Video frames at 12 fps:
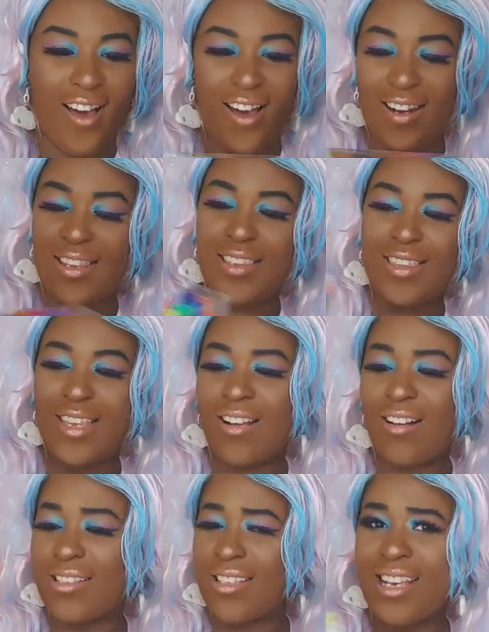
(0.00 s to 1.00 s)
Another
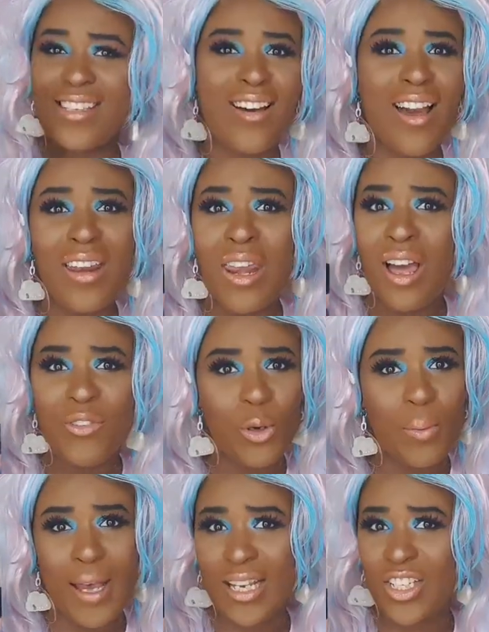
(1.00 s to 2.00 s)
thing, Arteza, I love
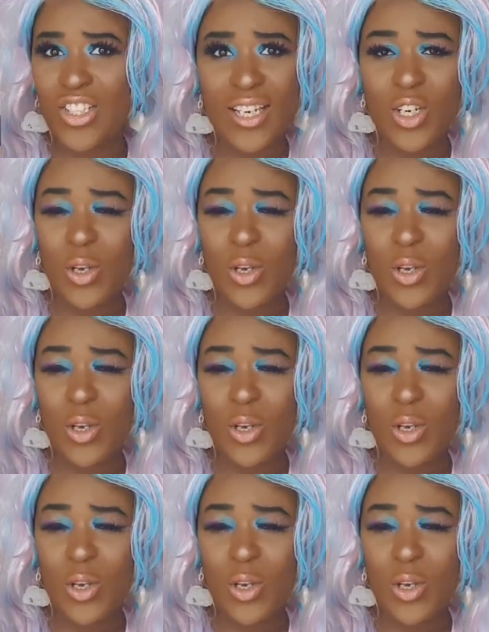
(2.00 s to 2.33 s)
your packaging.